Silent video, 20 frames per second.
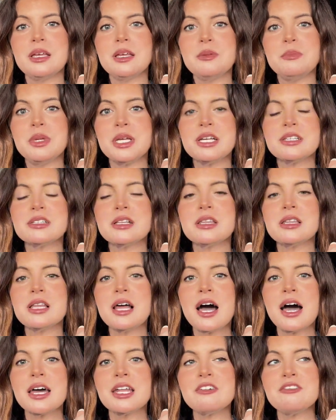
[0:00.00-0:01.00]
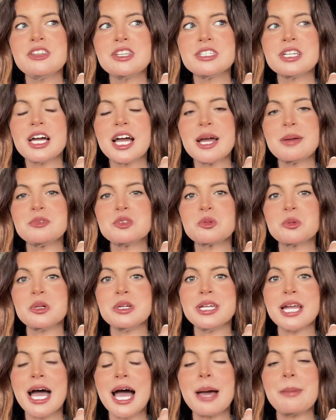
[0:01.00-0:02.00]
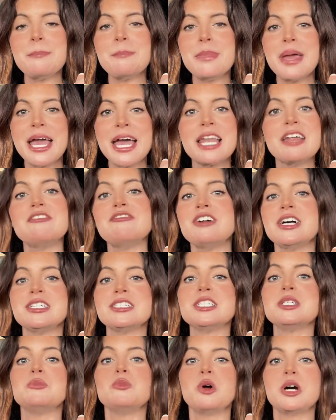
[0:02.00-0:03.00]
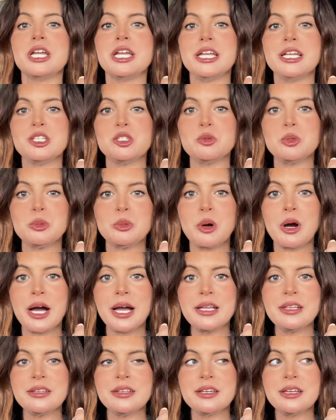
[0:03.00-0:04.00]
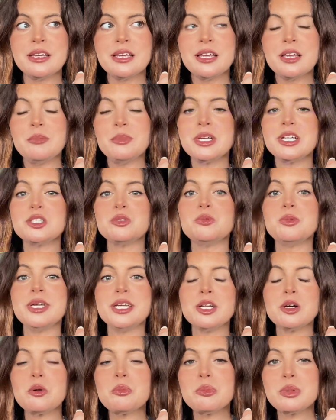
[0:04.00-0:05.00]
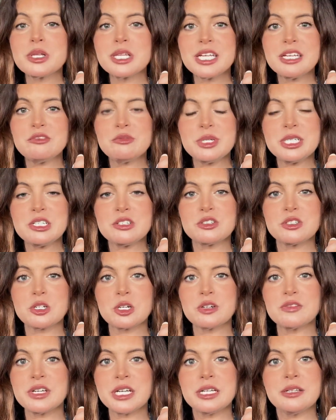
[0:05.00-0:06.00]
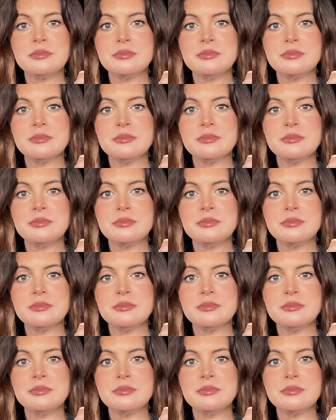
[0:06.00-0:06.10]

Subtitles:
Because a lot of the times we're not manifesting what it is we want because we don't believe we deserve it.